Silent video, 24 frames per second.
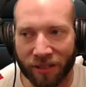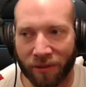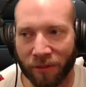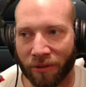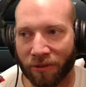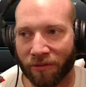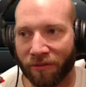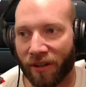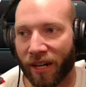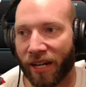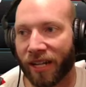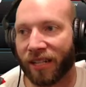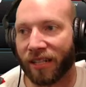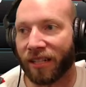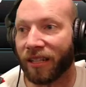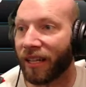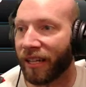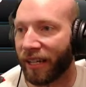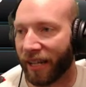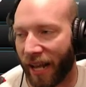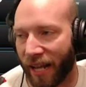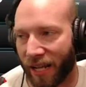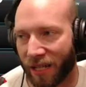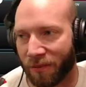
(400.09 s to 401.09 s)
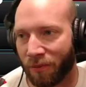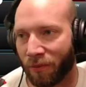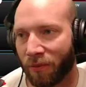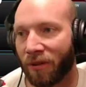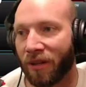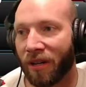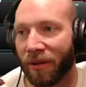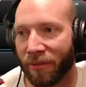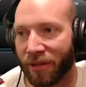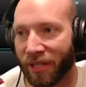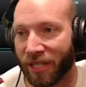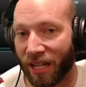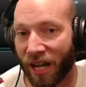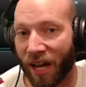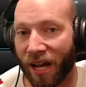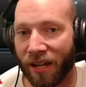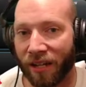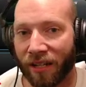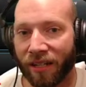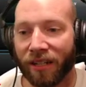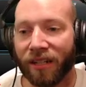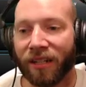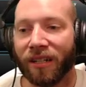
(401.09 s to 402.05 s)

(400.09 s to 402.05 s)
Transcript: to be ready to like export and be done.